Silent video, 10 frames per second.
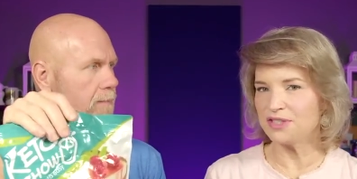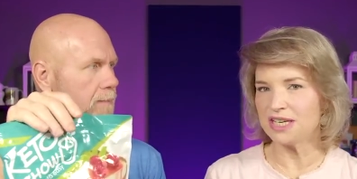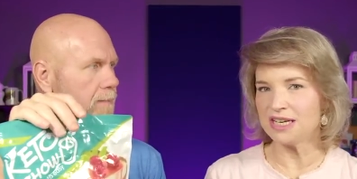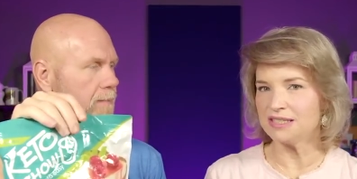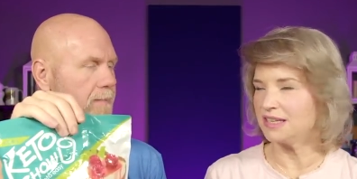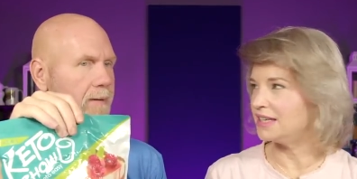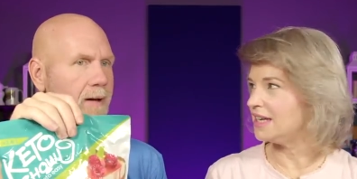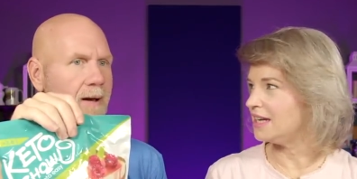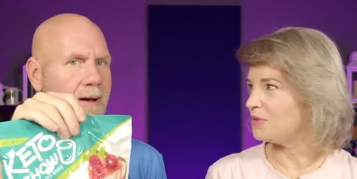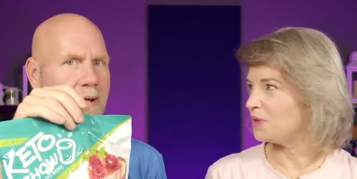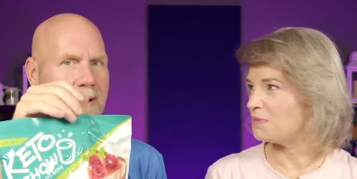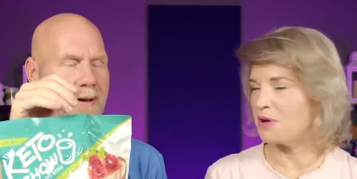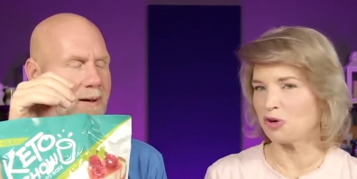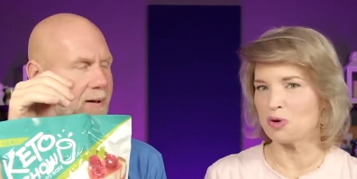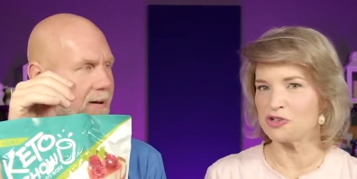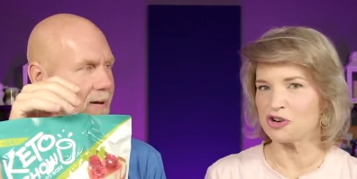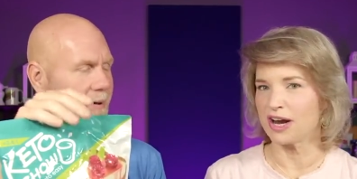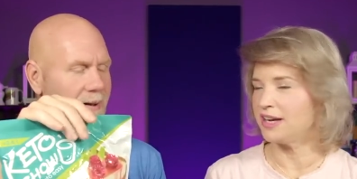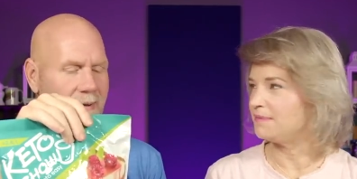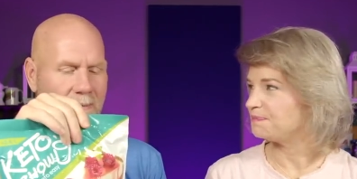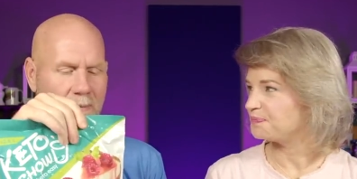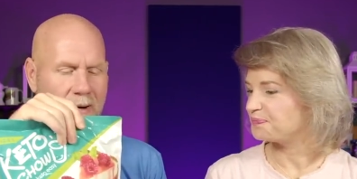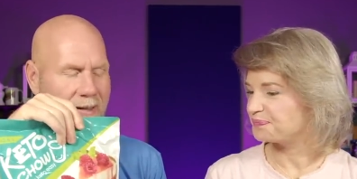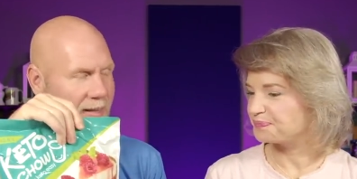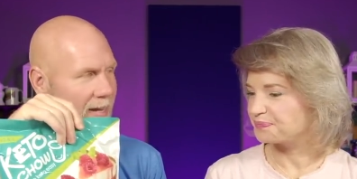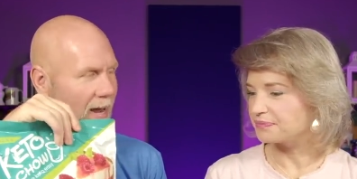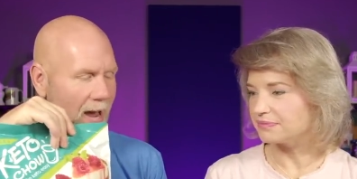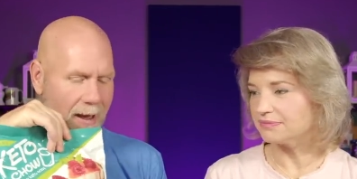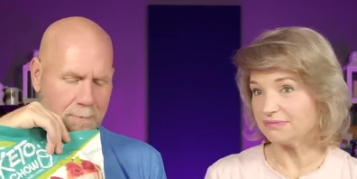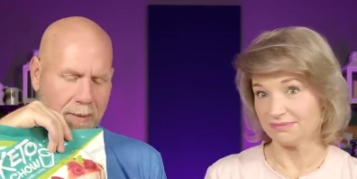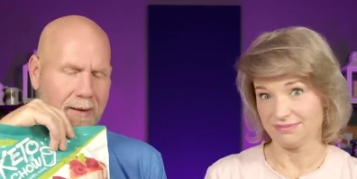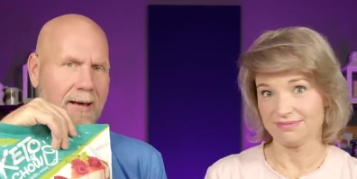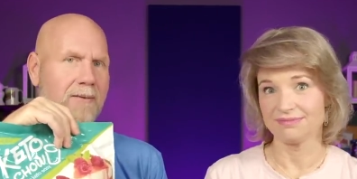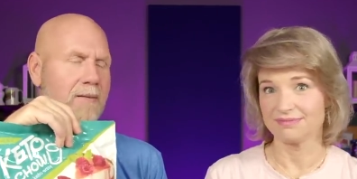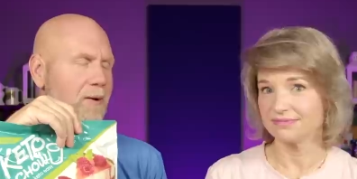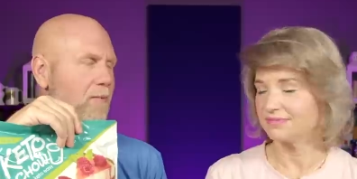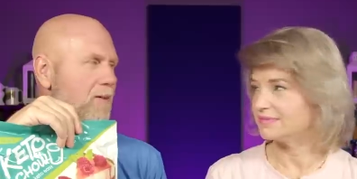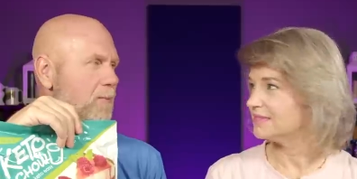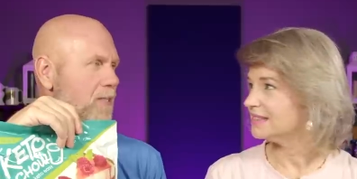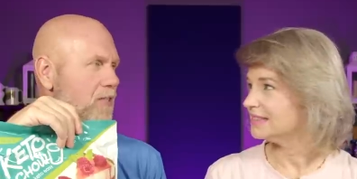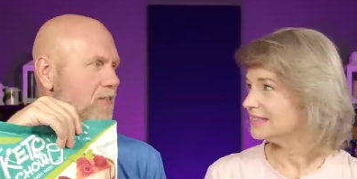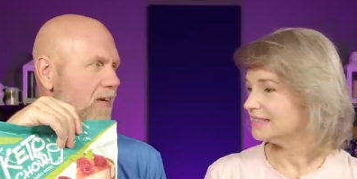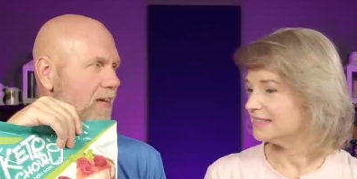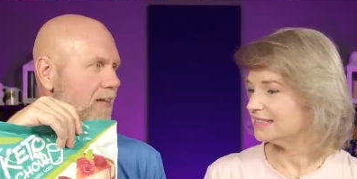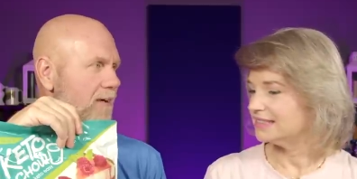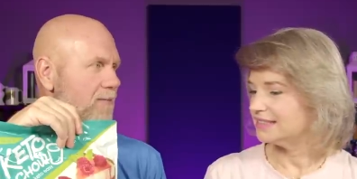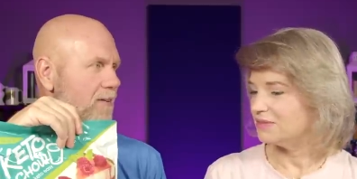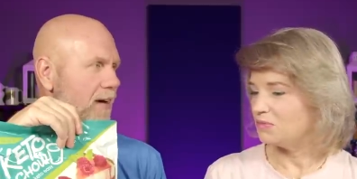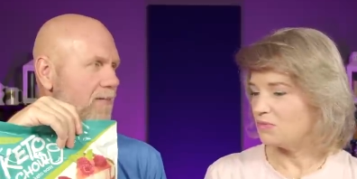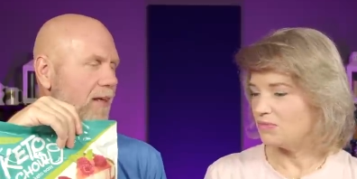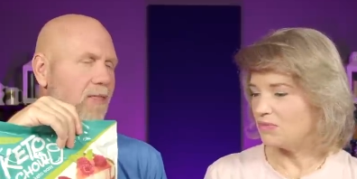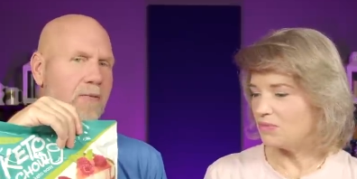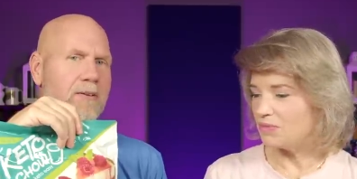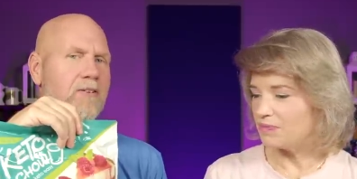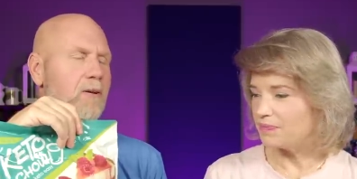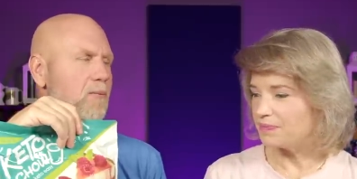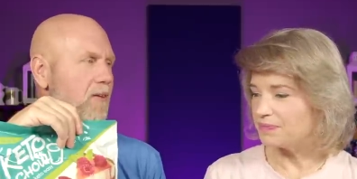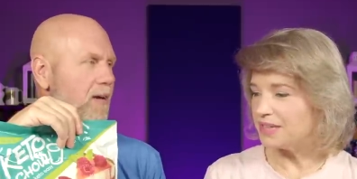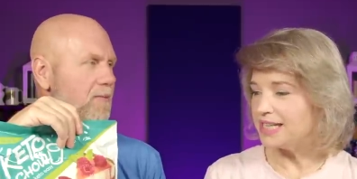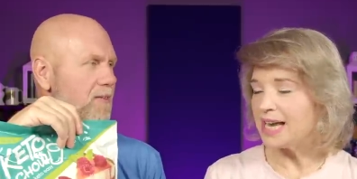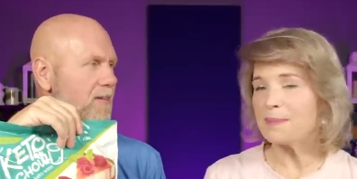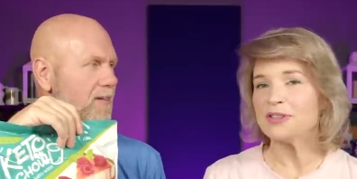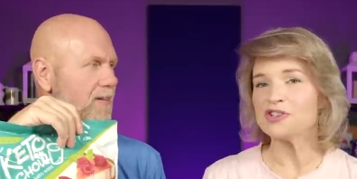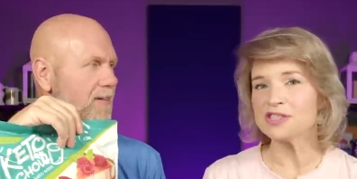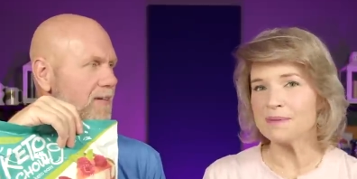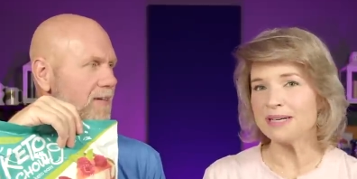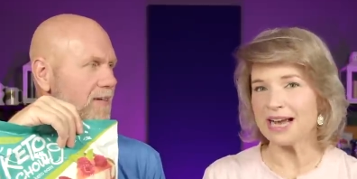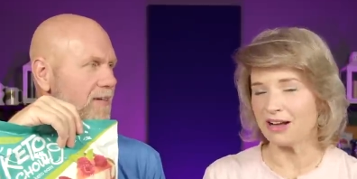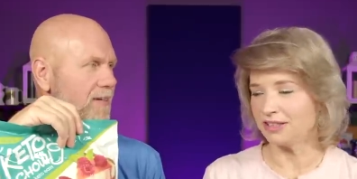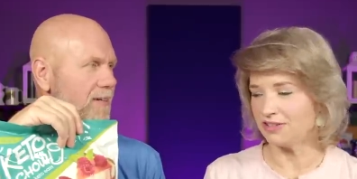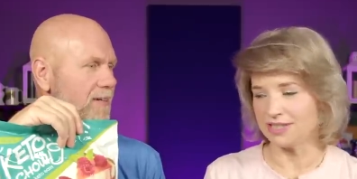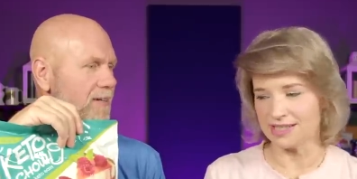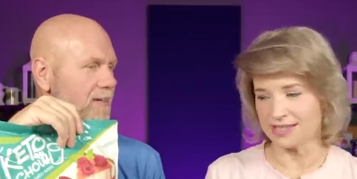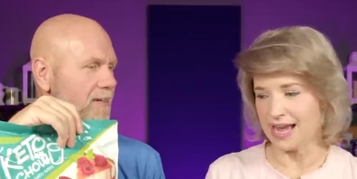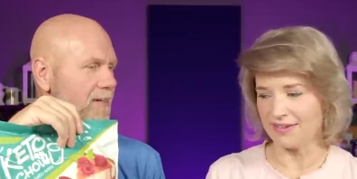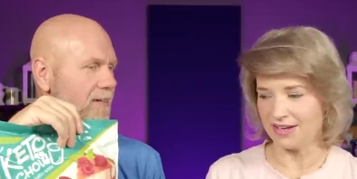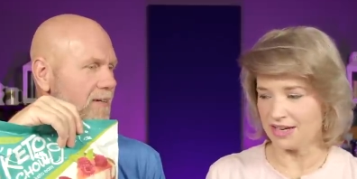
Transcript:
Speaker 1: titty, said the kitty when the milk went dry.
Speaker 2: Really? But I don't have any raspberry cheesecake left. I have like 3 scoops left.
Speaker 1: Yeah, but there's somebody out there that doesn't have it